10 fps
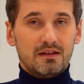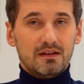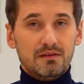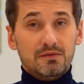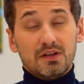
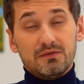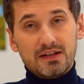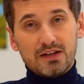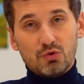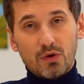If you have
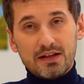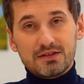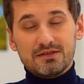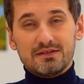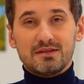any
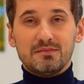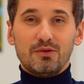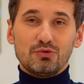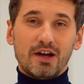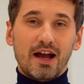questions
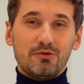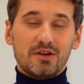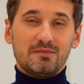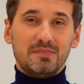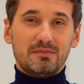about
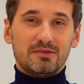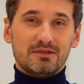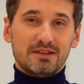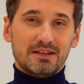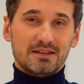hiring
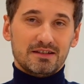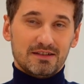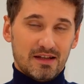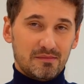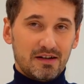people in
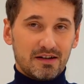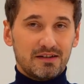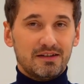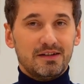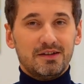Denmark,
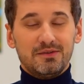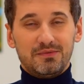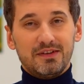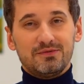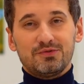
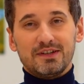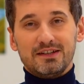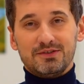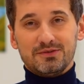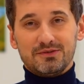feel free
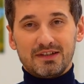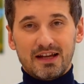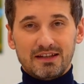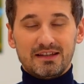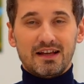to
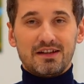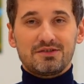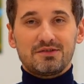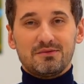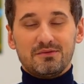get in
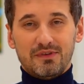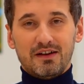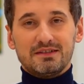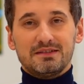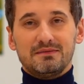touch with
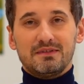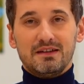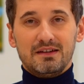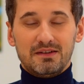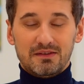us.
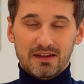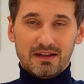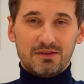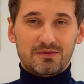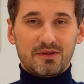
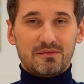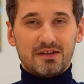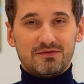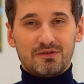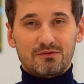Thank you very
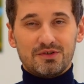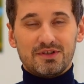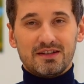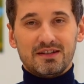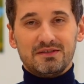much for
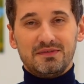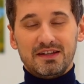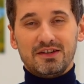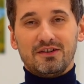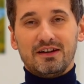watching this
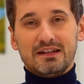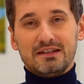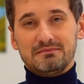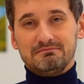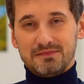video,
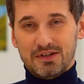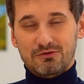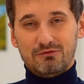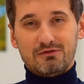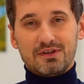and
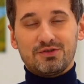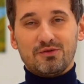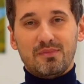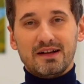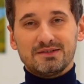we wish
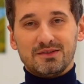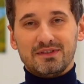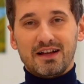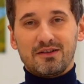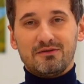you best of
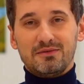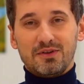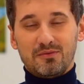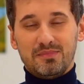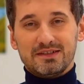luck with
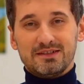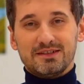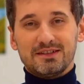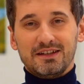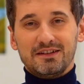your
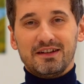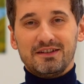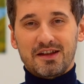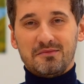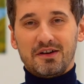business in
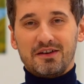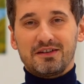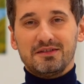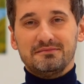Denmark.